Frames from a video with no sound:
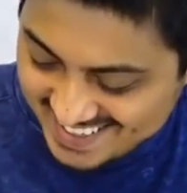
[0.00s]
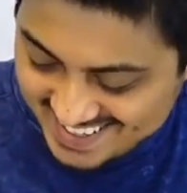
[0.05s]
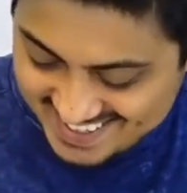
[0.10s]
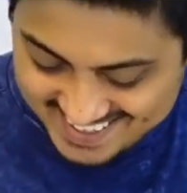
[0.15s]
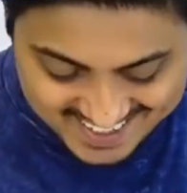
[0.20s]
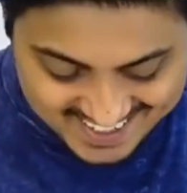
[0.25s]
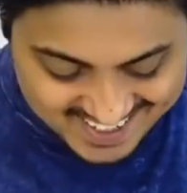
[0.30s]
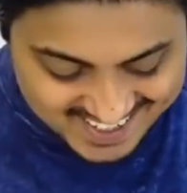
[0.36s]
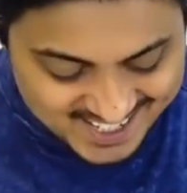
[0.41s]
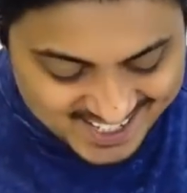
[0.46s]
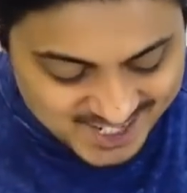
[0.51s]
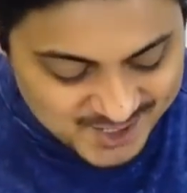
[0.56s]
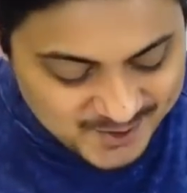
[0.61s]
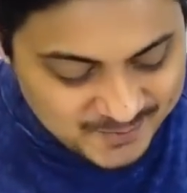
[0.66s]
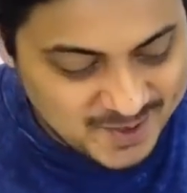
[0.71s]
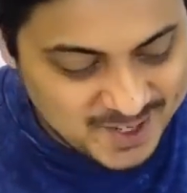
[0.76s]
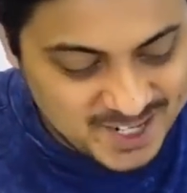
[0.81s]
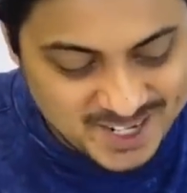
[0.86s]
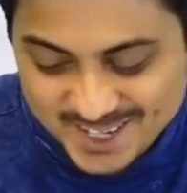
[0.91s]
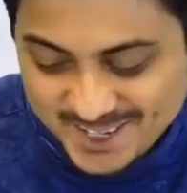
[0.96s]
The
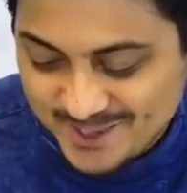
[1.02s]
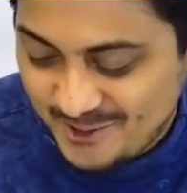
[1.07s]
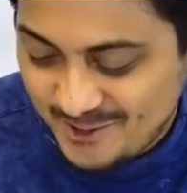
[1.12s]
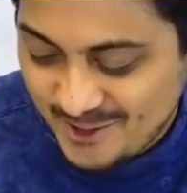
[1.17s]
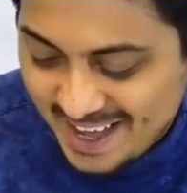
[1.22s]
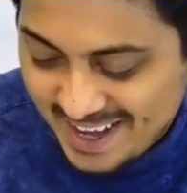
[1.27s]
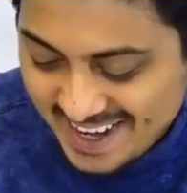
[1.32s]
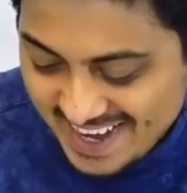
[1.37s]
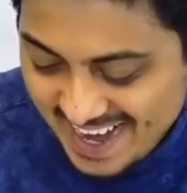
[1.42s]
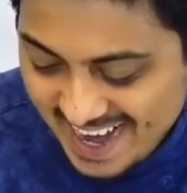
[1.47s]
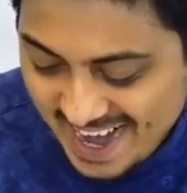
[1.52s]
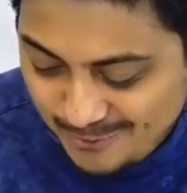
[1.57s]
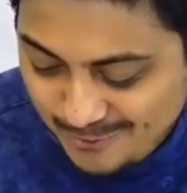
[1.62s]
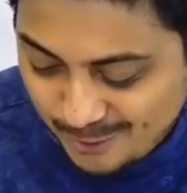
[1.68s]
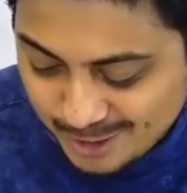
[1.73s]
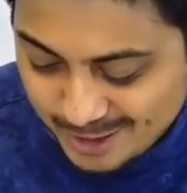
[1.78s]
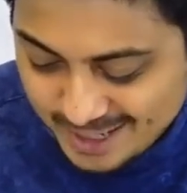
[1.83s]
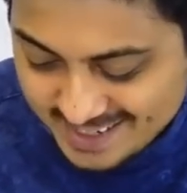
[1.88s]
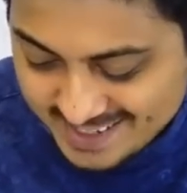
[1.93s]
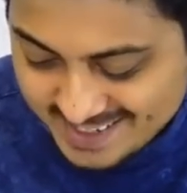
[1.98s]
speed is very high
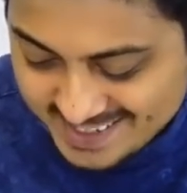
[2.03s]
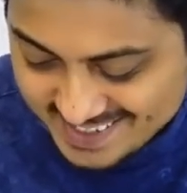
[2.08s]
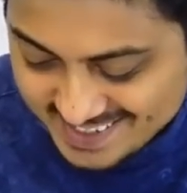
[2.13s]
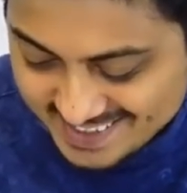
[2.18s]
for this.